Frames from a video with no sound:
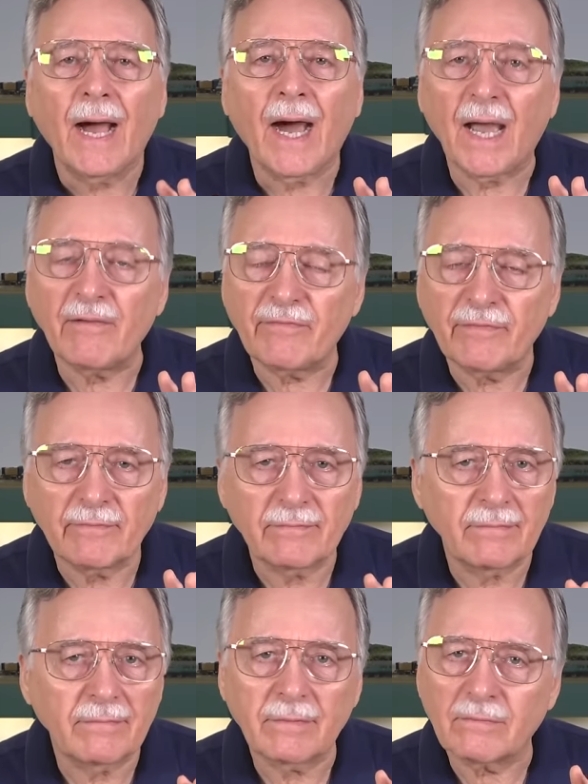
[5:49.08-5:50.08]
I've
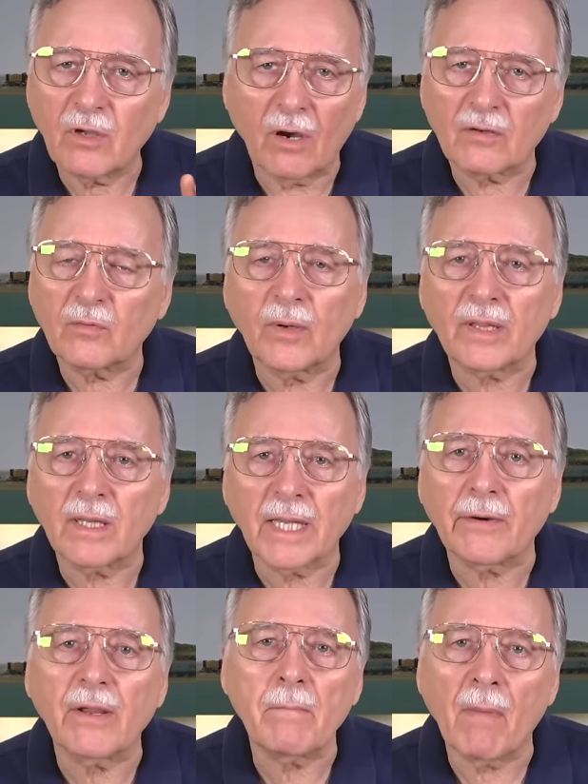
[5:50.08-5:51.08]
talked with
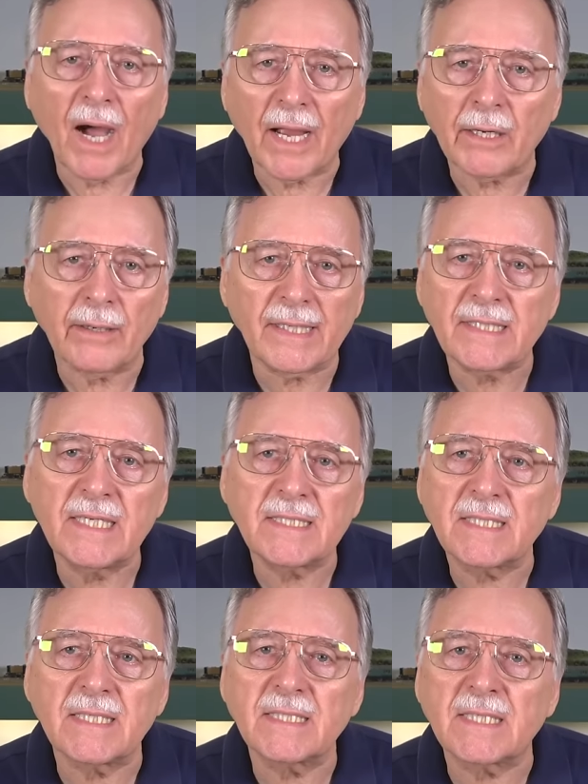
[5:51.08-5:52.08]
Larry Maier at
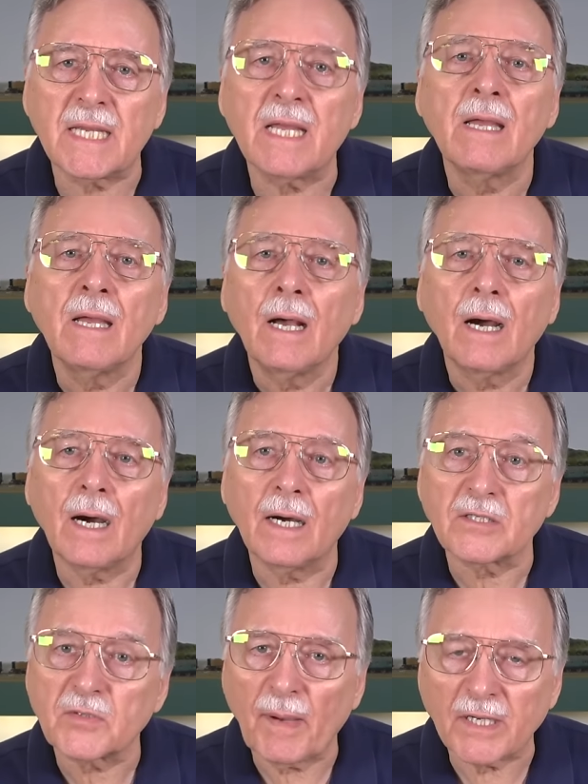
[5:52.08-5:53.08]
DCC
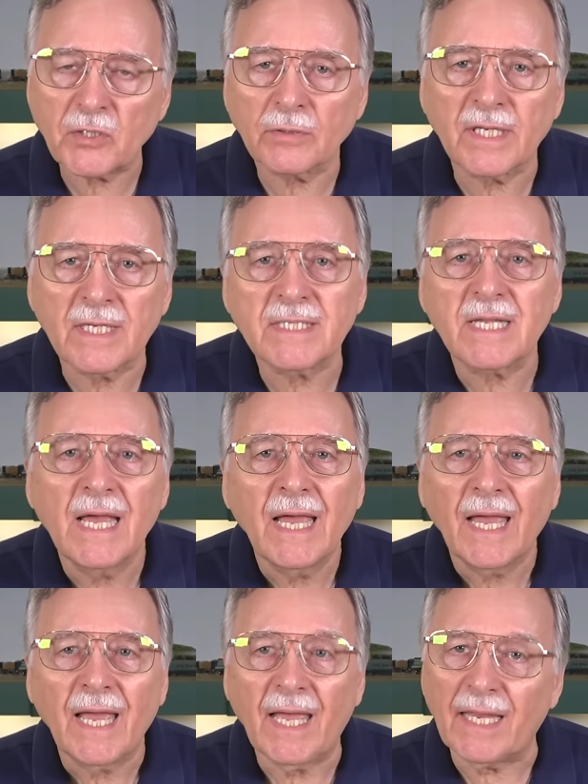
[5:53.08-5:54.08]
uh, Specialties,
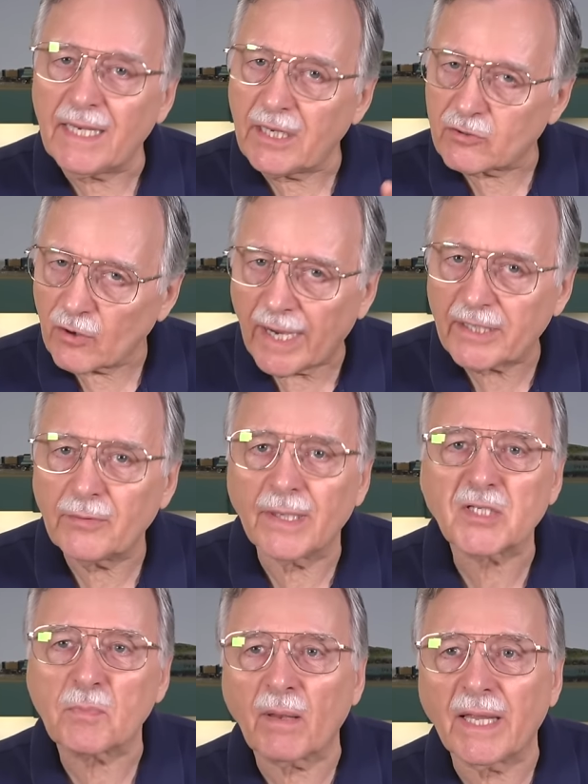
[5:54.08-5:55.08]
and he tried to
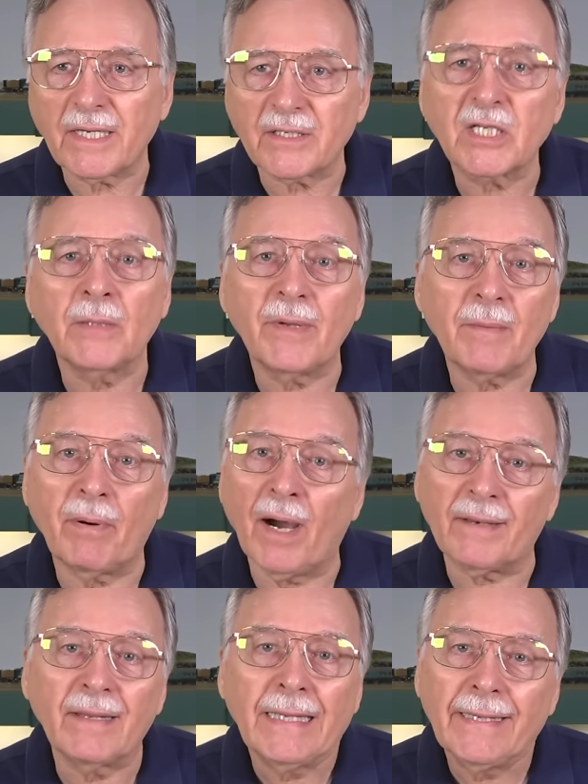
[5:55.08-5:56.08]
explain it to me,
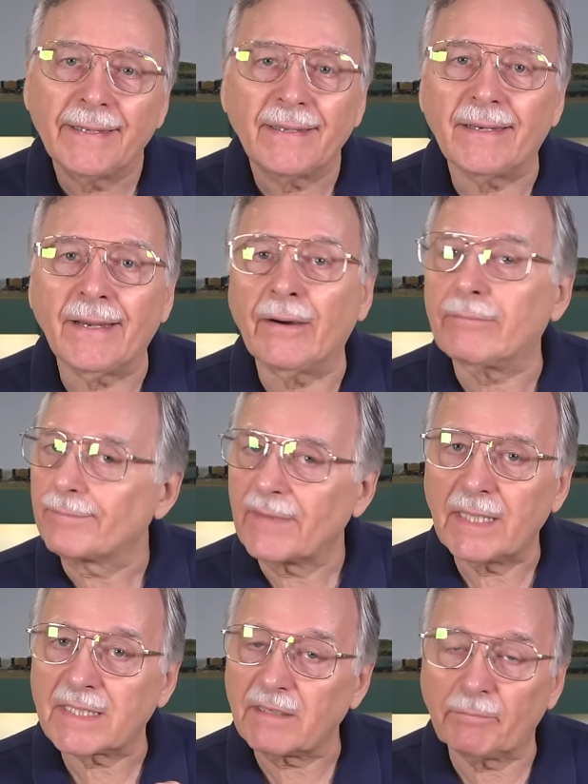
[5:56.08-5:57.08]
but you know,
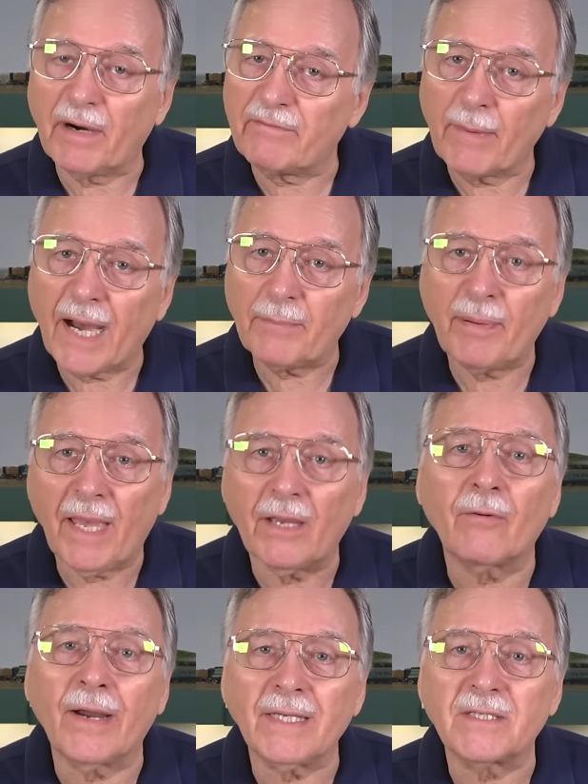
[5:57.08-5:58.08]
it's above my pay
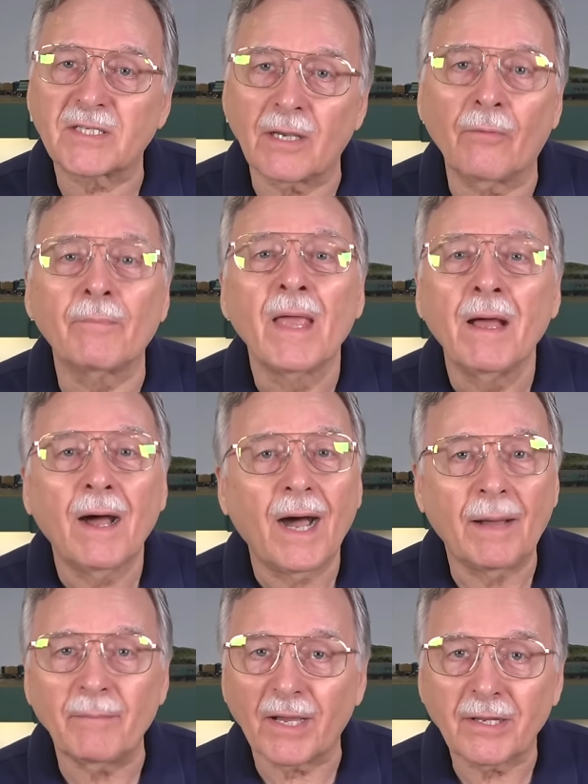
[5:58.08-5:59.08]
grade, so
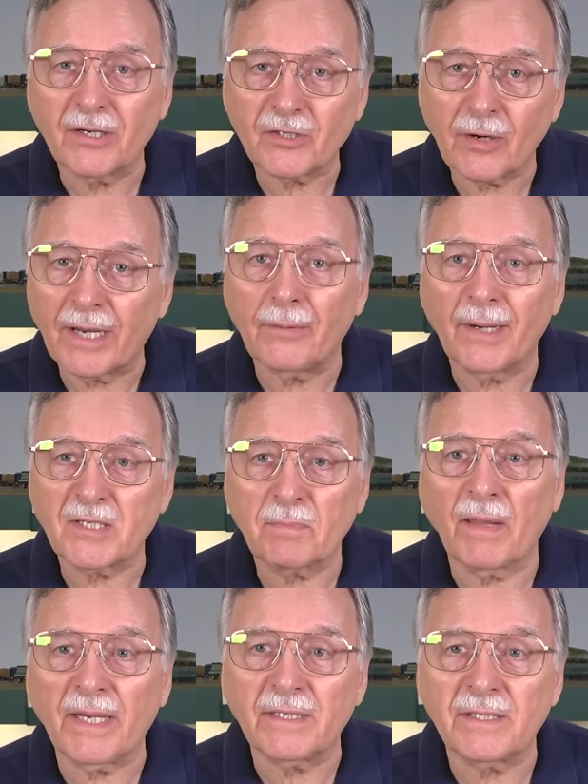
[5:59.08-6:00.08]
I'm not going to try to
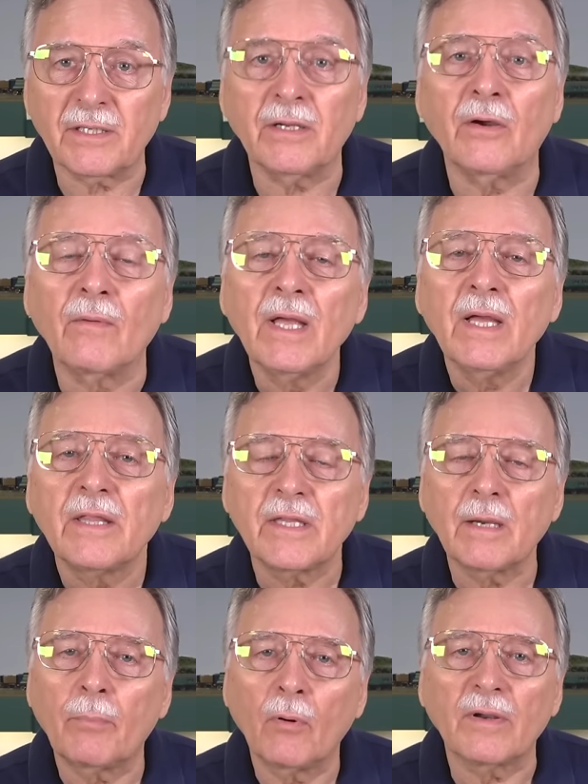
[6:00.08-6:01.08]
explain it to you.
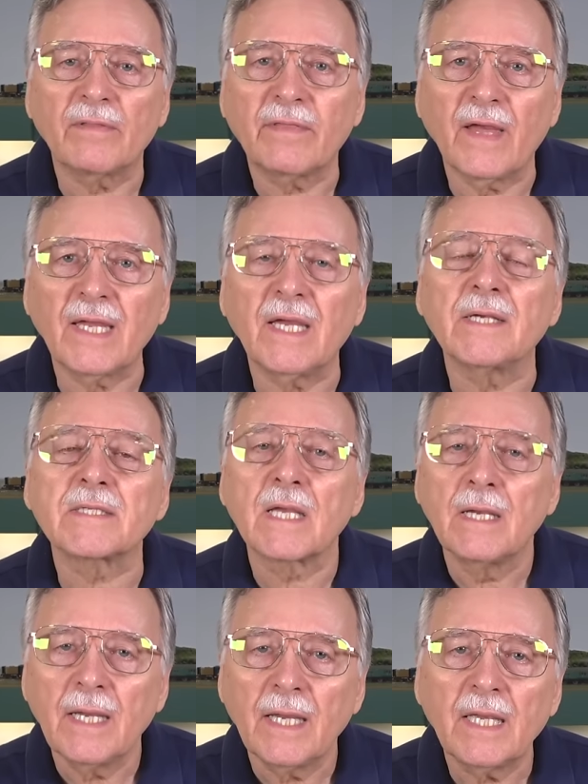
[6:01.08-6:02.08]
The important thing is
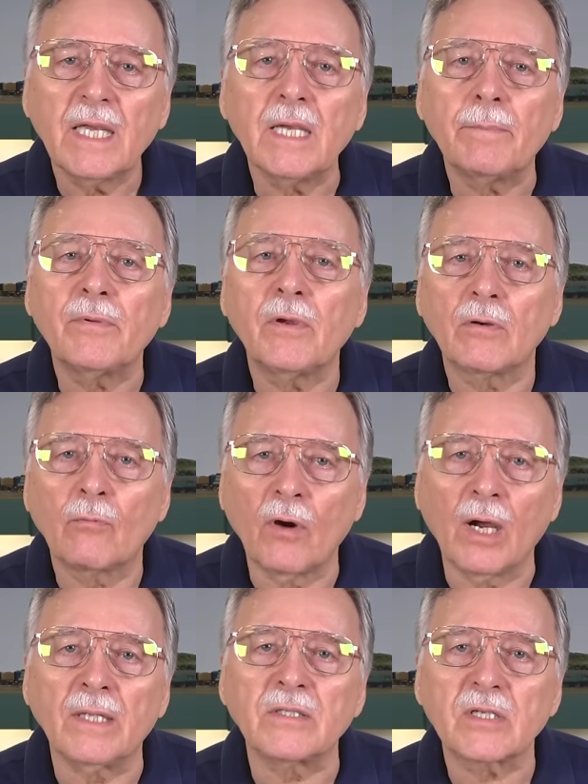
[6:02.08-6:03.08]
keep your
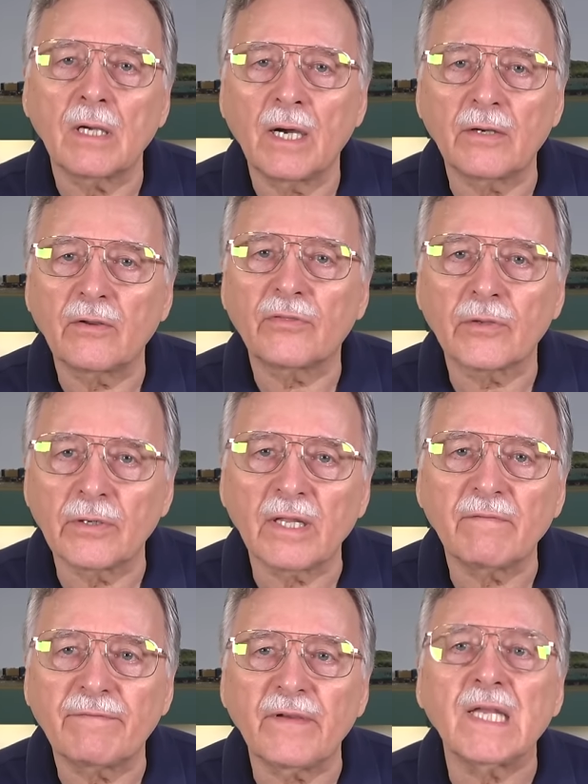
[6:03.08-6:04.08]
runs under
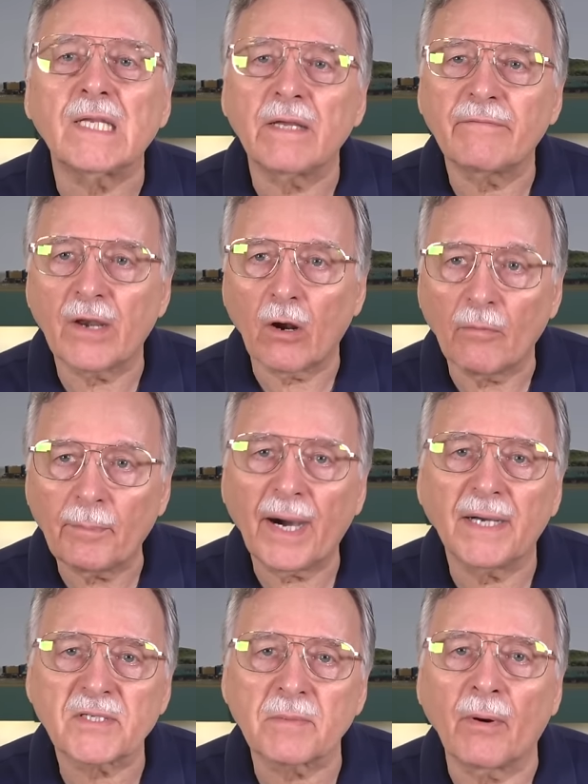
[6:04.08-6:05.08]
30 feet if at all
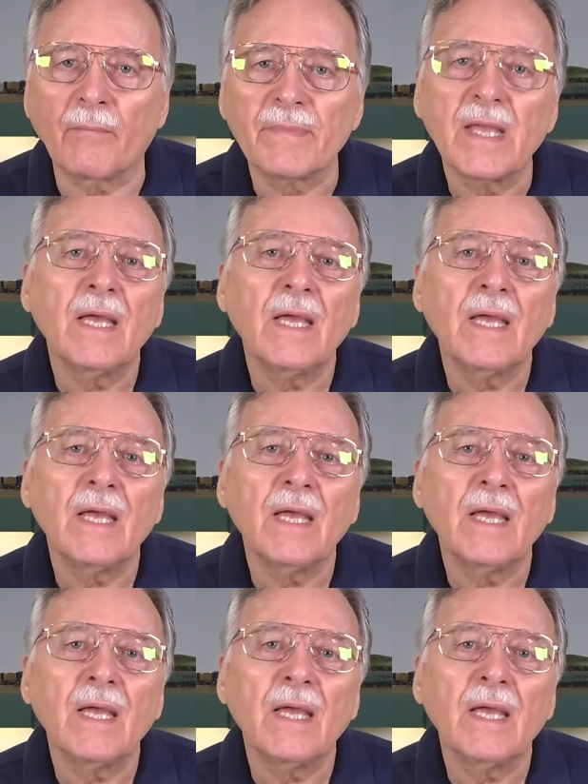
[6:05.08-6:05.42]
possible.